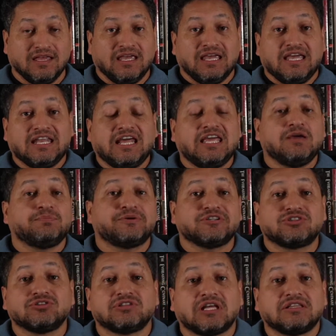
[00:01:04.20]
And I am pretty
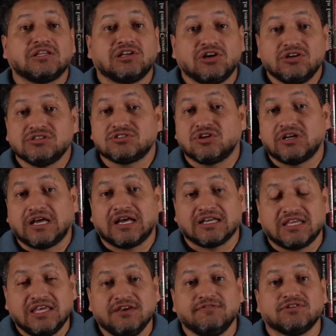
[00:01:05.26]
sure that the Lord is going to
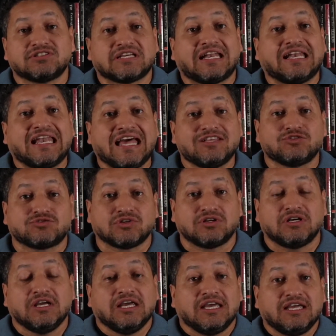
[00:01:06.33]
give us an
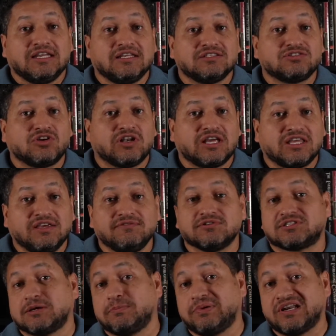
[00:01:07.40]
answer, and He's going to give
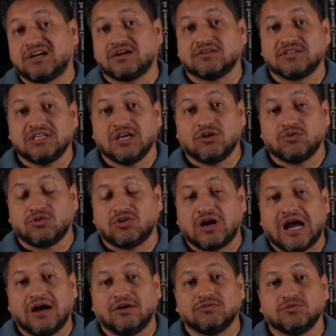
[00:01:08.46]
us a better idea of
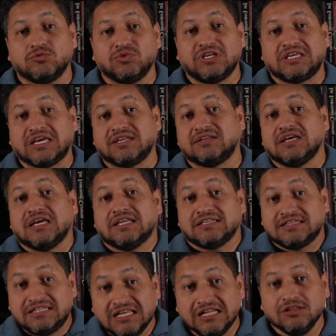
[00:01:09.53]
how we can
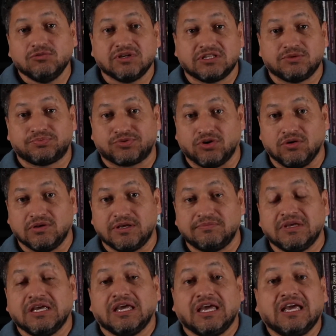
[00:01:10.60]
deal with the problem
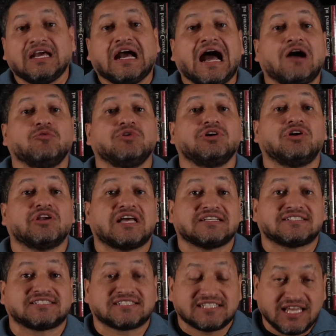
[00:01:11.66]
and how we're going to
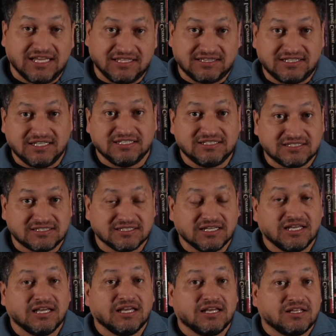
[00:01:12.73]
say things
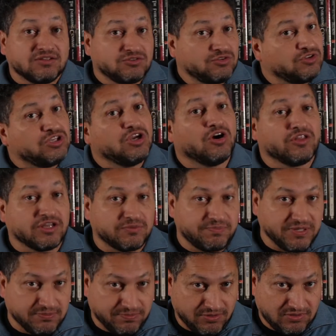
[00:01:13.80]
to the other
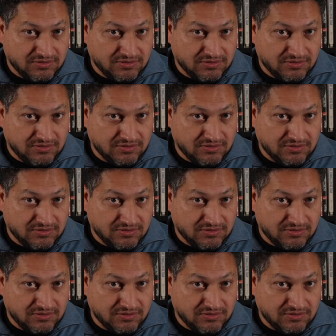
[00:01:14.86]
people.